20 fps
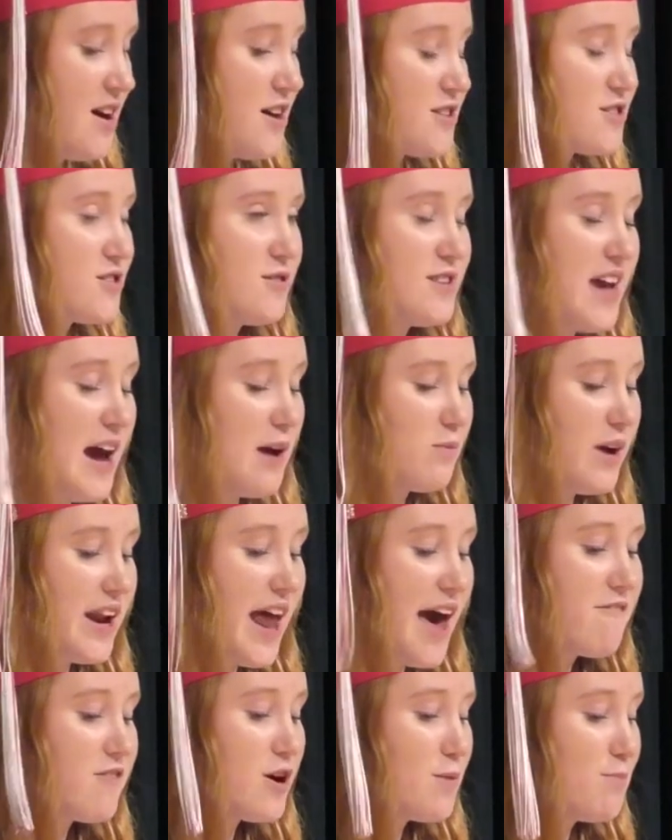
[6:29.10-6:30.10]
So down
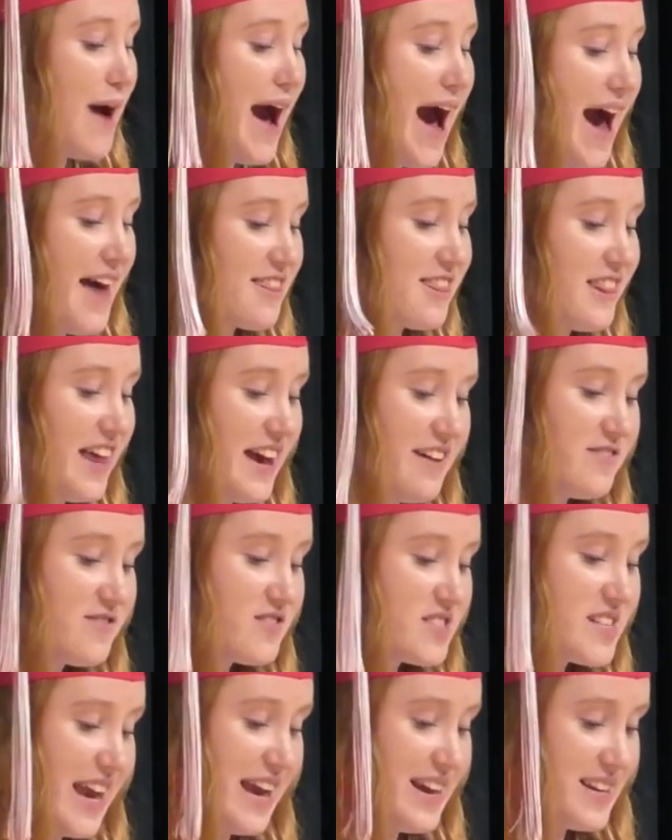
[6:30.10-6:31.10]
whatever path
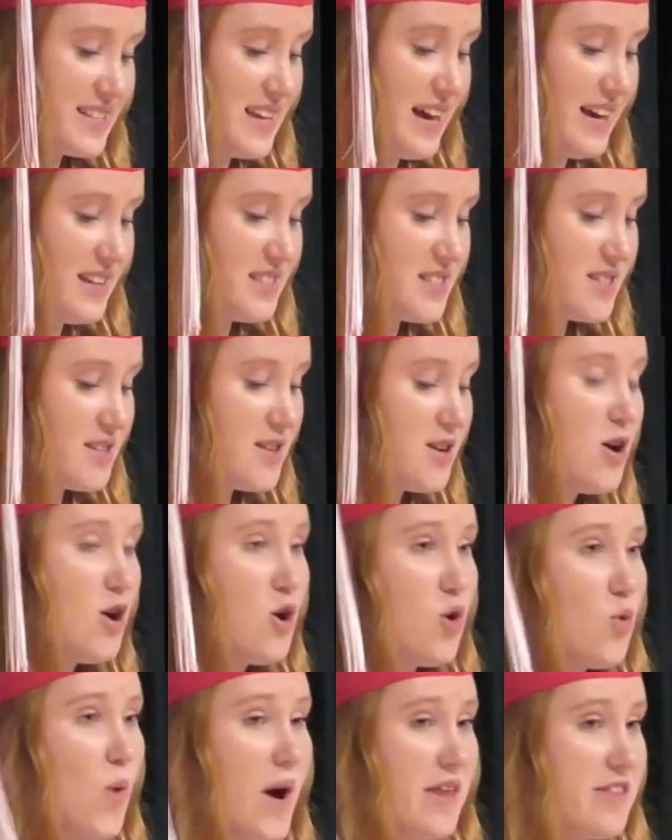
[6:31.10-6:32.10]
life takes us,
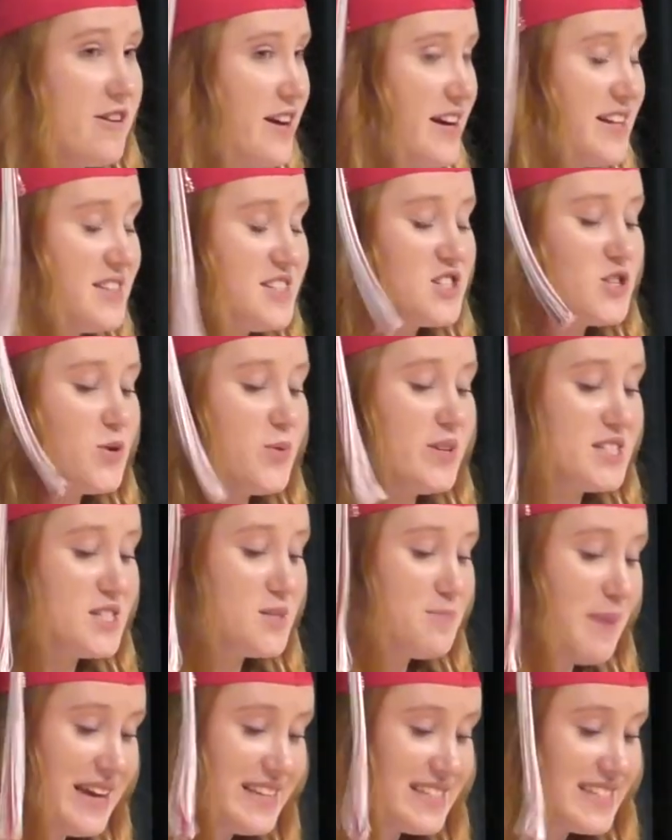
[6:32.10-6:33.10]
whether it's to a
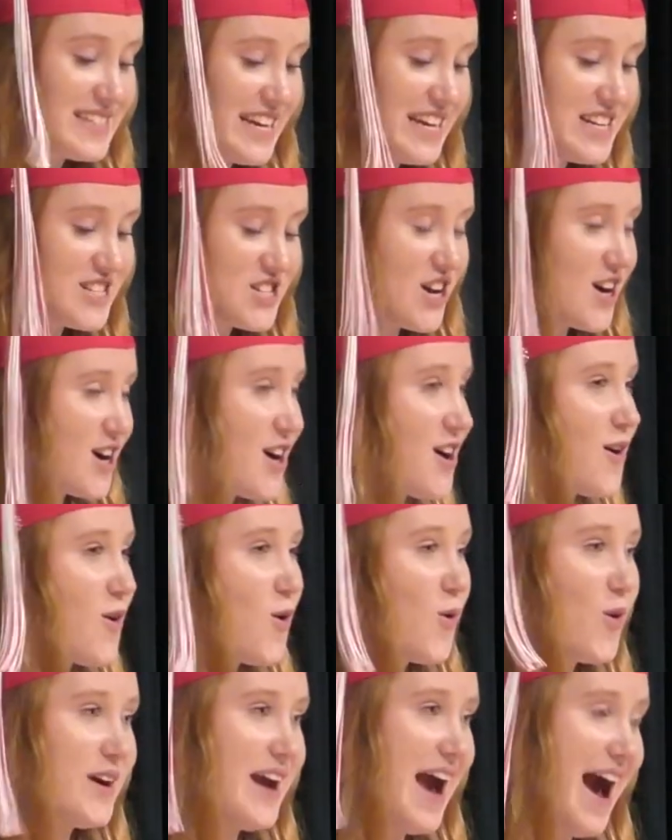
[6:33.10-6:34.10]
space teacher
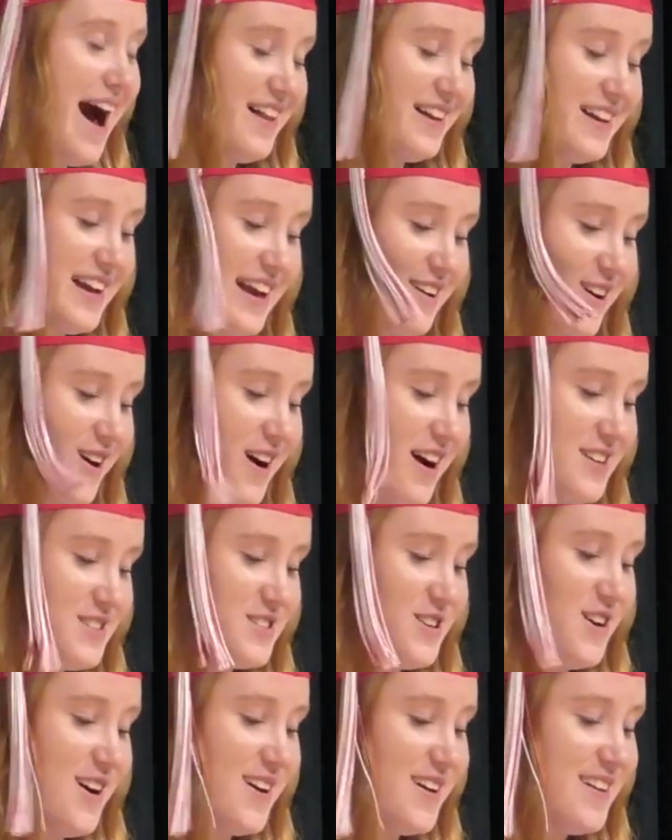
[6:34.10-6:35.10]
or an alligator
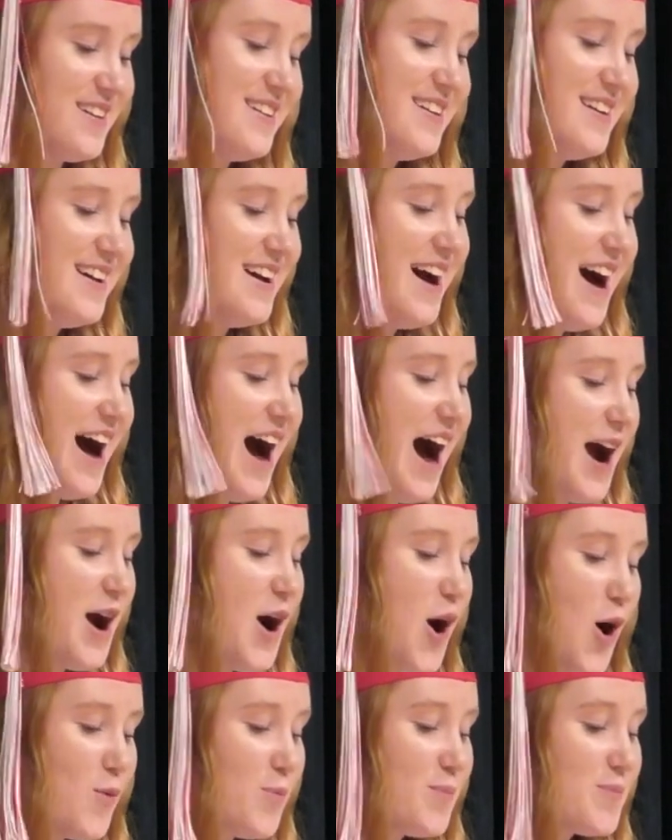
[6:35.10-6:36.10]
hunter, I
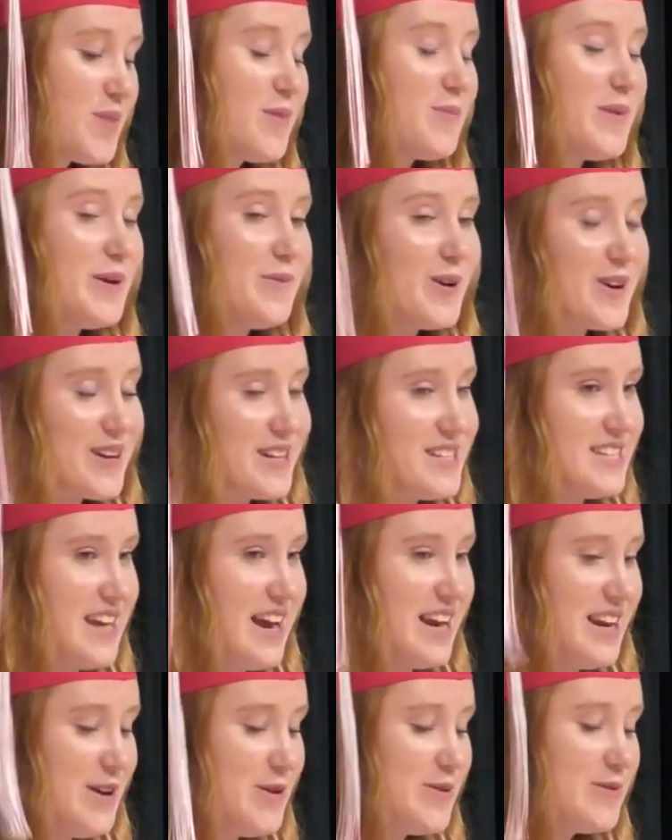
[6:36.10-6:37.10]
hope that we will
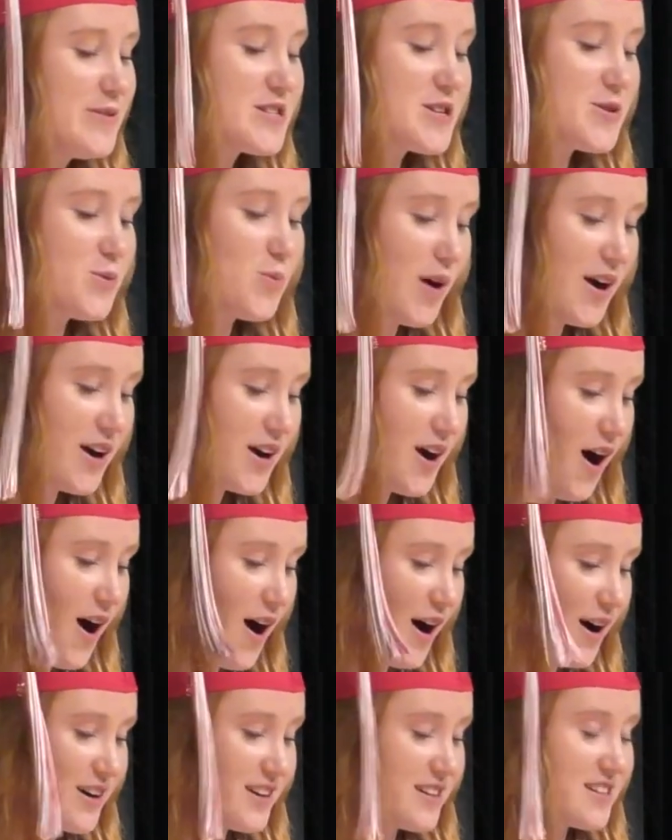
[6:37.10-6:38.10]
continue to work
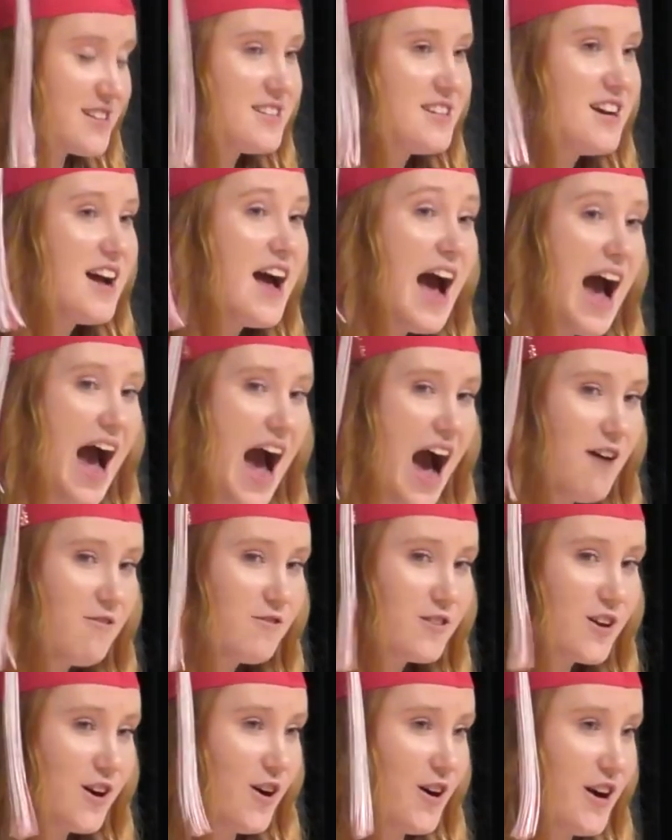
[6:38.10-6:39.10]
hard, have
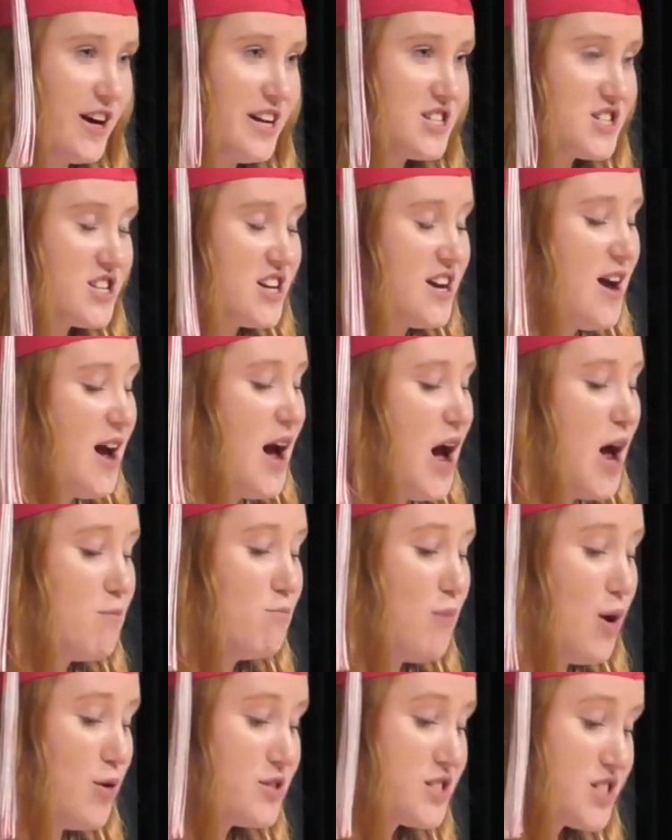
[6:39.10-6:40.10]
courage,
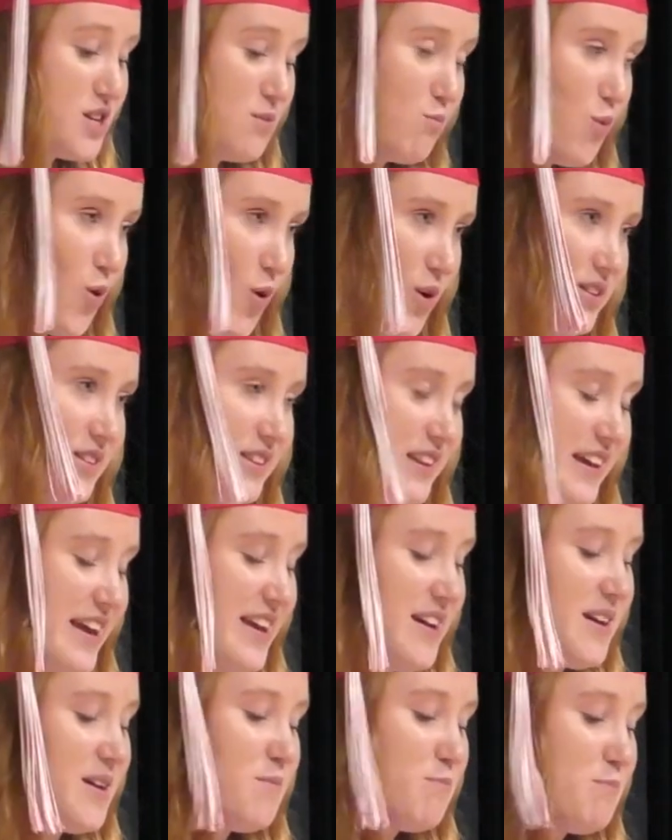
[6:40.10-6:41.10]
and most
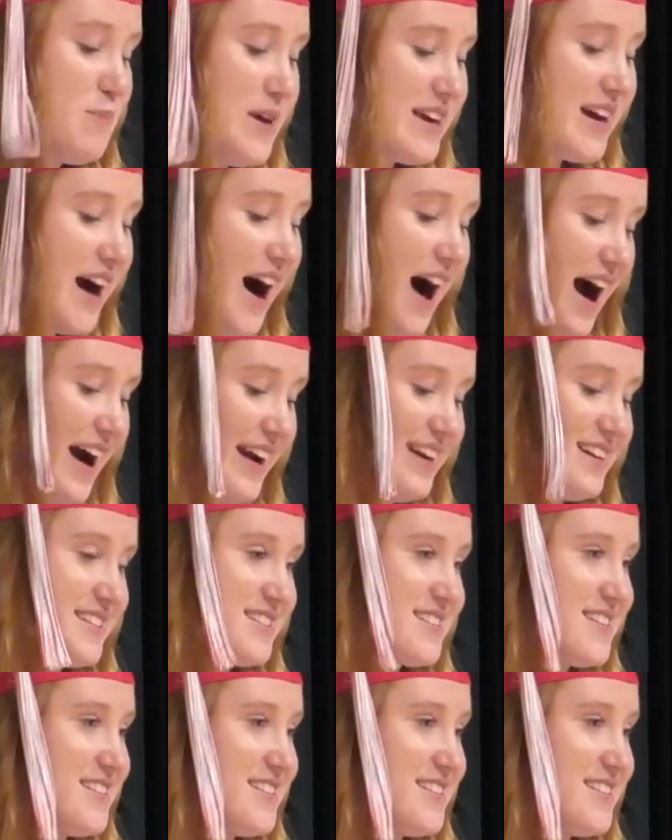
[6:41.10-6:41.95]
importantly, be kind.